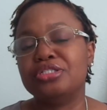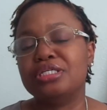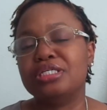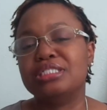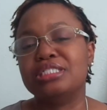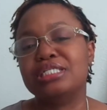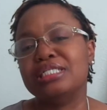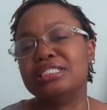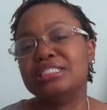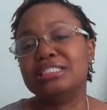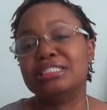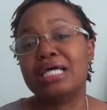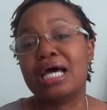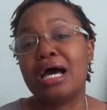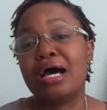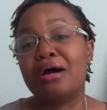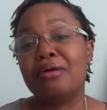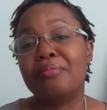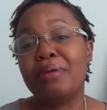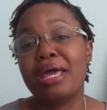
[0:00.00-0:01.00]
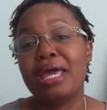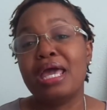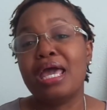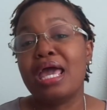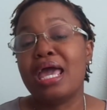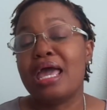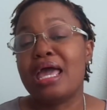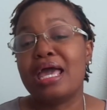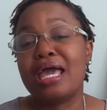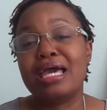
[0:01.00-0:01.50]
to his job,
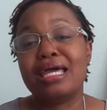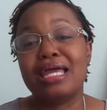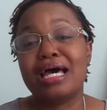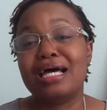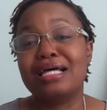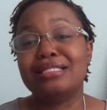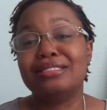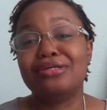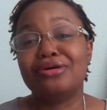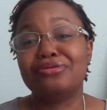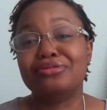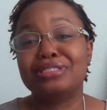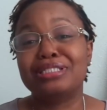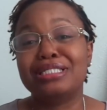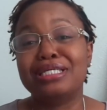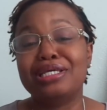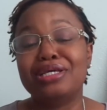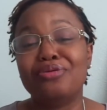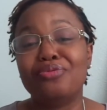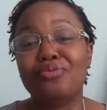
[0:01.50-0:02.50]
and I don't see